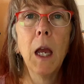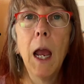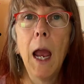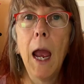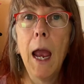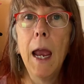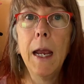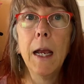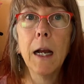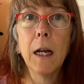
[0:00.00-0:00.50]

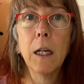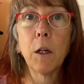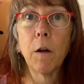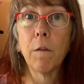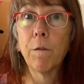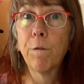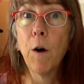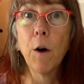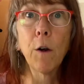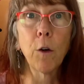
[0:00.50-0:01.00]
and
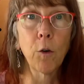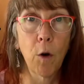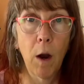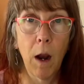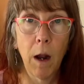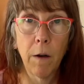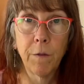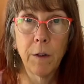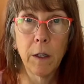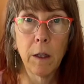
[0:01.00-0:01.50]

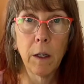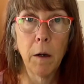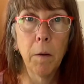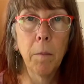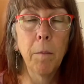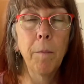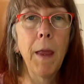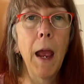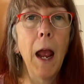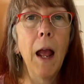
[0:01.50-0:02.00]
photographed
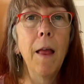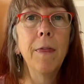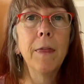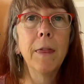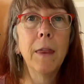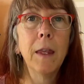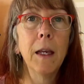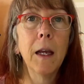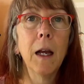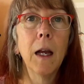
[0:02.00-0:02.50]
them,
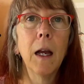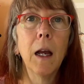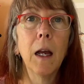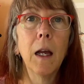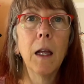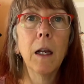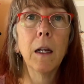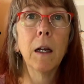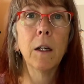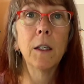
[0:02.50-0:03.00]
and
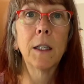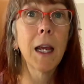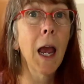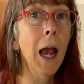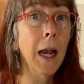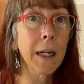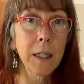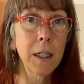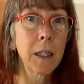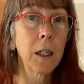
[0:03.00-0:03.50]
then
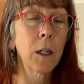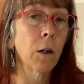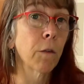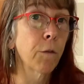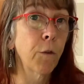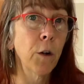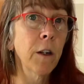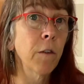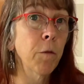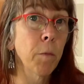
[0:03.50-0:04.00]
texted a
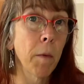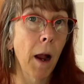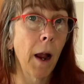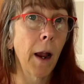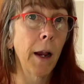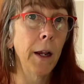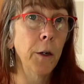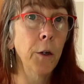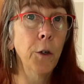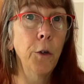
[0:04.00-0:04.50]
friend of
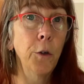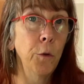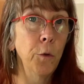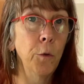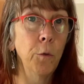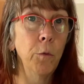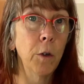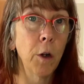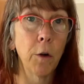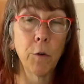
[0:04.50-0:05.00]
mine
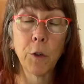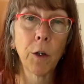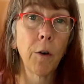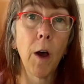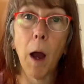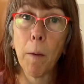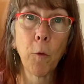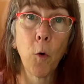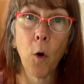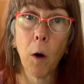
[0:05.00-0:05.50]
who knows a
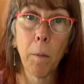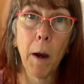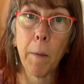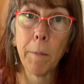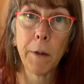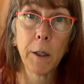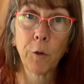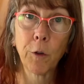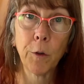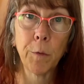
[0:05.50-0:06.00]
lot more about
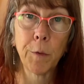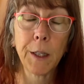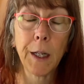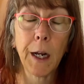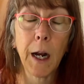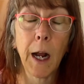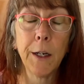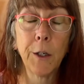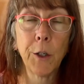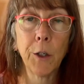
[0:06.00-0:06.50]
mushrooms
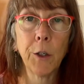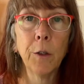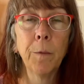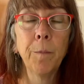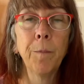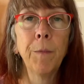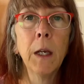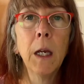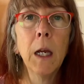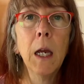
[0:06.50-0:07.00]
than I do.
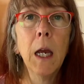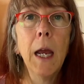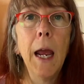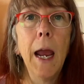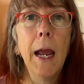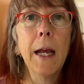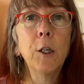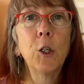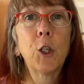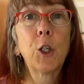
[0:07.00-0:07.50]

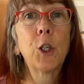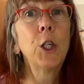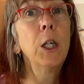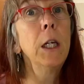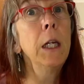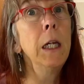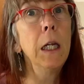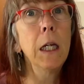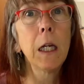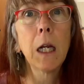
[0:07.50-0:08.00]
And
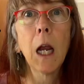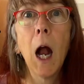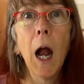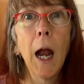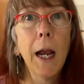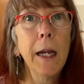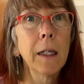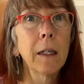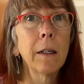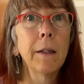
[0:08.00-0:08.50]
she
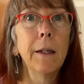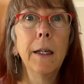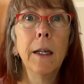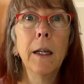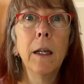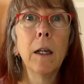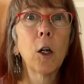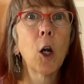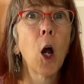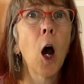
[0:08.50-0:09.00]

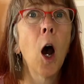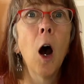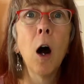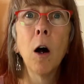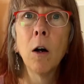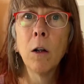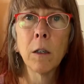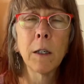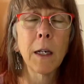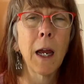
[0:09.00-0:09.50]
kindly
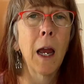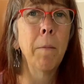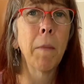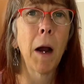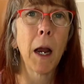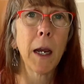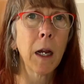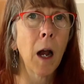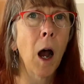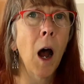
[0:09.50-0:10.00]
called a
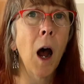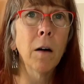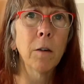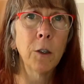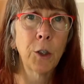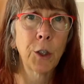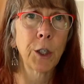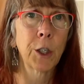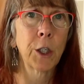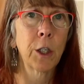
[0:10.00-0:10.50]

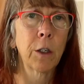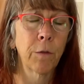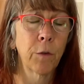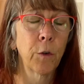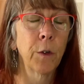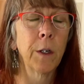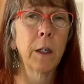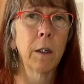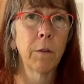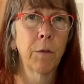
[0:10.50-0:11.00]
mycologist
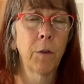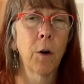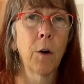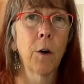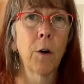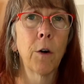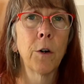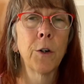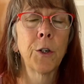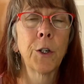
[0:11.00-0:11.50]
friend of
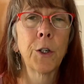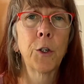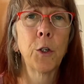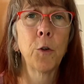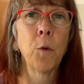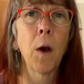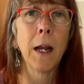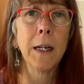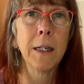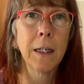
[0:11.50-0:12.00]
hers
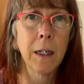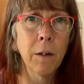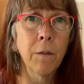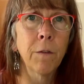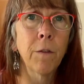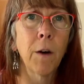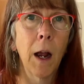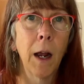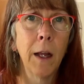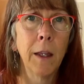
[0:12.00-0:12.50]
to
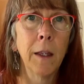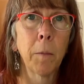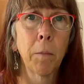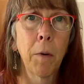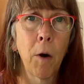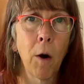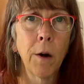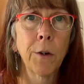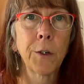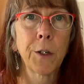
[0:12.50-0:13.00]
identify the
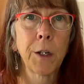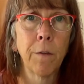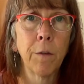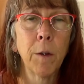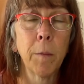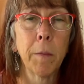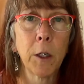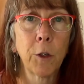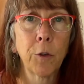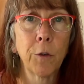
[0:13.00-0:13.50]
parts of
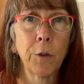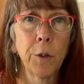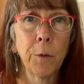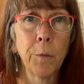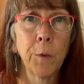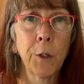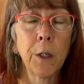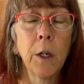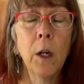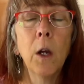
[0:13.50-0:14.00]
the mushrooms.